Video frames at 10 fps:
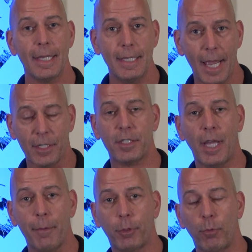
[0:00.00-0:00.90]
Yes,
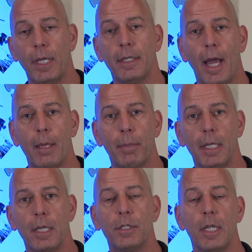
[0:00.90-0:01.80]
type three
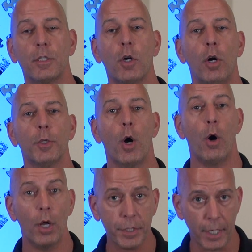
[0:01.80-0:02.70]
diabetes is called
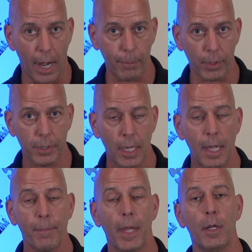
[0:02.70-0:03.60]
Alzheimer's.
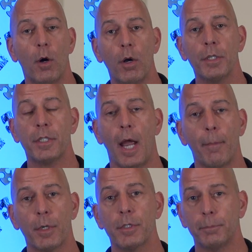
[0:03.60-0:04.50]
And
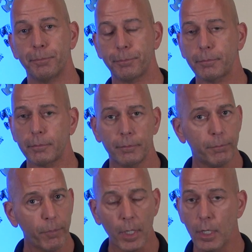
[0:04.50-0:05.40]
Alzheimer's
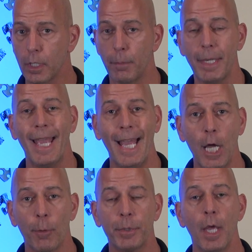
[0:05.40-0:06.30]
can be
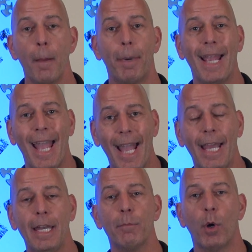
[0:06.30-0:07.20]
helped by
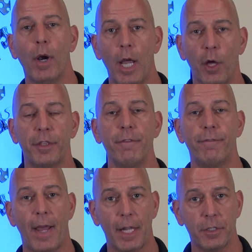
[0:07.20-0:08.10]
adding more healthy
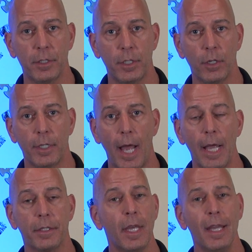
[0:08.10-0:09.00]
fats into your
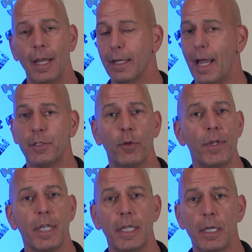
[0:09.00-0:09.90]
diets. Guys, over
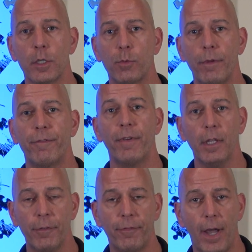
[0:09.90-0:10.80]
the years, we've
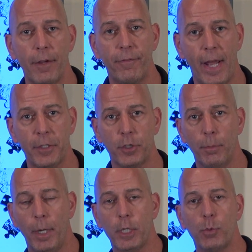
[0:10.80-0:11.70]
vilified fats so
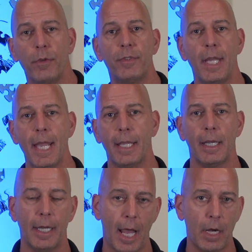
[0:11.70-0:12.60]
much, we've taken
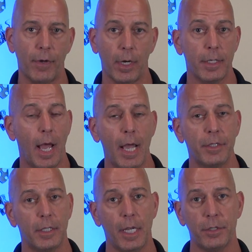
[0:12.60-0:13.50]
it out of our
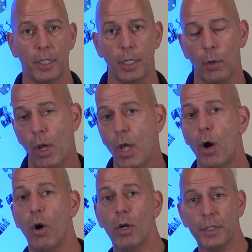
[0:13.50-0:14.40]
diets, and next thing you know,
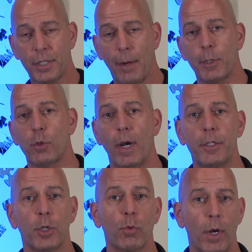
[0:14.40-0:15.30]
Alzheimer's
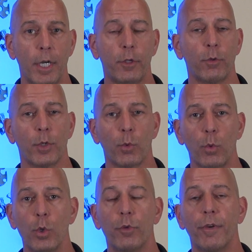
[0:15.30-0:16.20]
rates are running through the
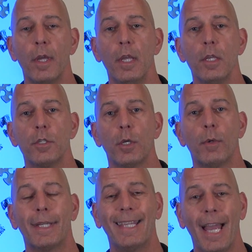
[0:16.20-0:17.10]
roof.
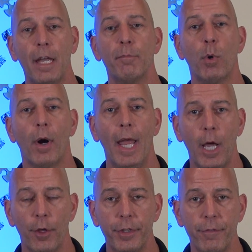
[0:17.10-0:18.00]
So get more
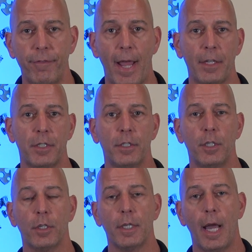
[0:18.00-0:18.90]
healthy fats
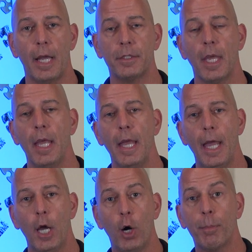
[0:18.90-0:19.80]
into your diets.
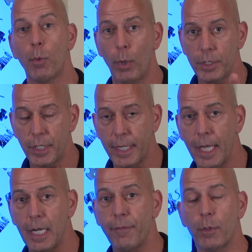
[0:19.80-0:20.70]
Help, once
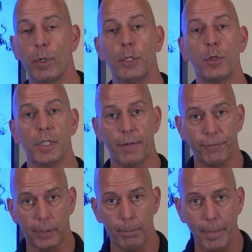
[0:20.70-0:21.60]
again, even reduce
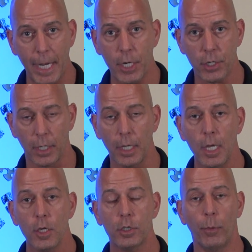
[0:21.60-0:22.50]
inflammation.
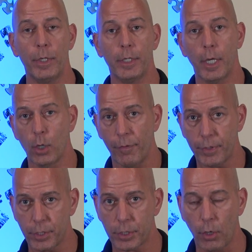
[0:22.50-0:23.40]
So when you get off
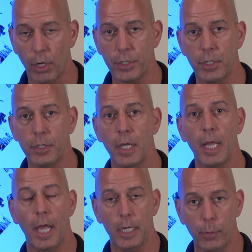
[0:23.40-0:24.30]
the starches
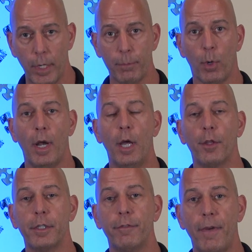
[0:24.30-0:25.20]
and you eat more
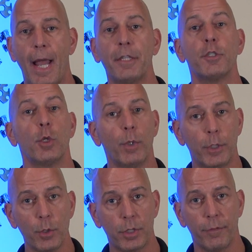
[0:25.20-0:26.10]
healthy fats, you
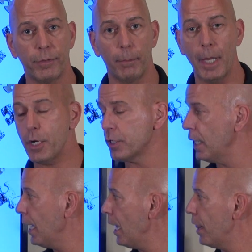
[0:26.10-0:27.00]
reduce
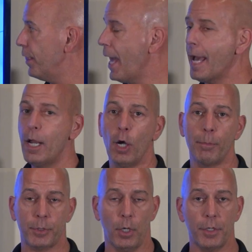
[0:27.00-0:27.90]
inflammation. That
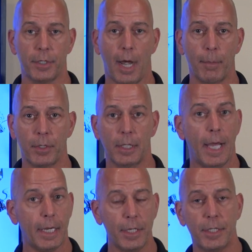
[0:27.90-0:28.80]
helps Alzheimer's. And
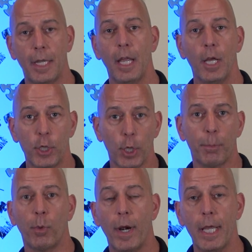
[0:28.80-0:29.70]
like I said, your
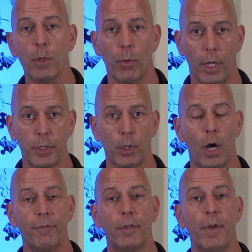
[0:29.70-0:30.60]
brain runs
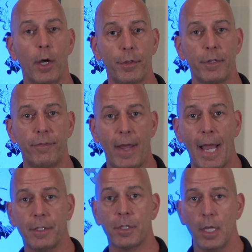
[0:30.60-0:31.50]
off of healthy
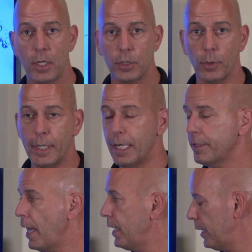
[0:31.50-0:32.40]
fats. So
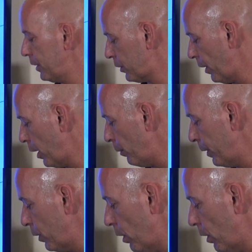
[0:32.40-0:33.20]
get that in and start helping your